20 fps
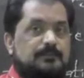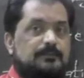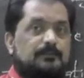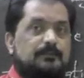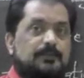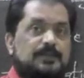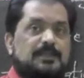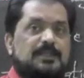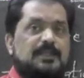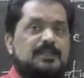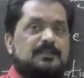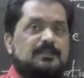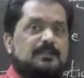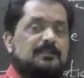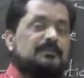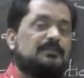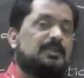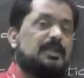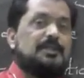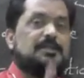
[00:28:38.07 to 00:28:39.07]

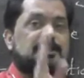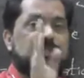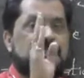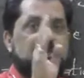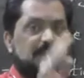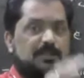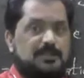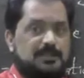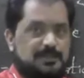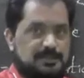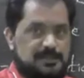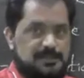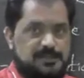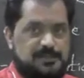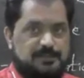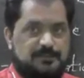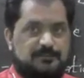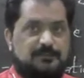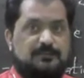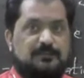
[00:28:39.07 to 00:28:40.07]
within 13
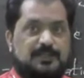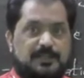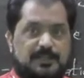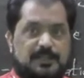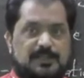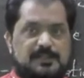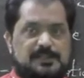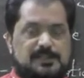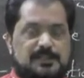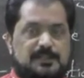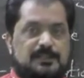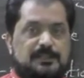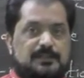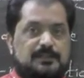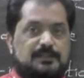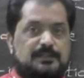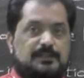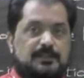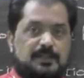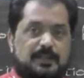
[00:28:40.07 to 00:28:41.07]
years, that is
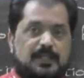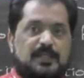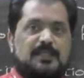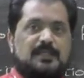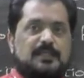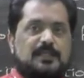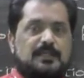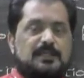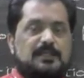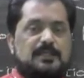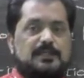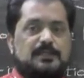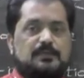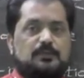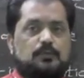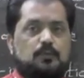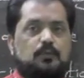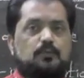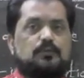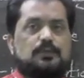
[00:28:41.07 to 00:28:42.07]
in
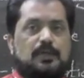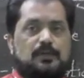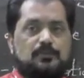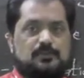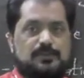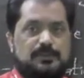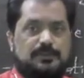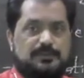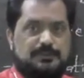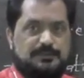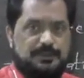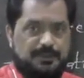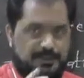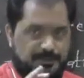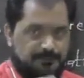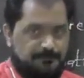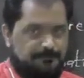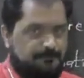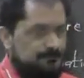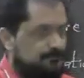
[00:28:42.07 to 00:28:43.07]
year
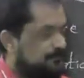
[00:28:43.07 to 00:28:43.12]
2003,